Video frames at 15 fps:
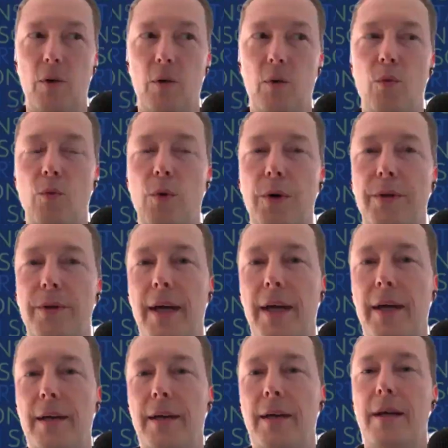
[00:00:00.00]
what
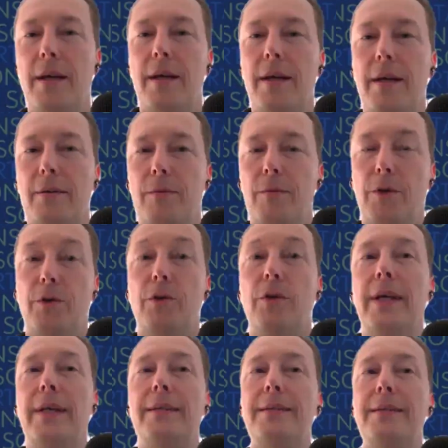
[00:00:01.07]

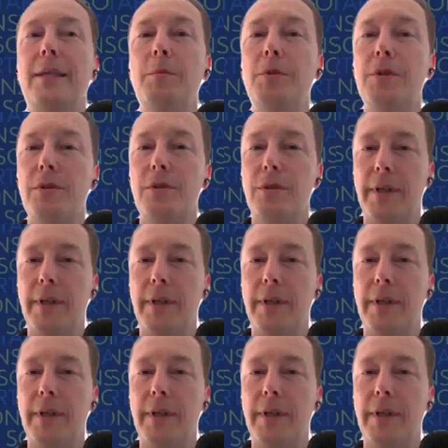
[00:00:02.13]
it seems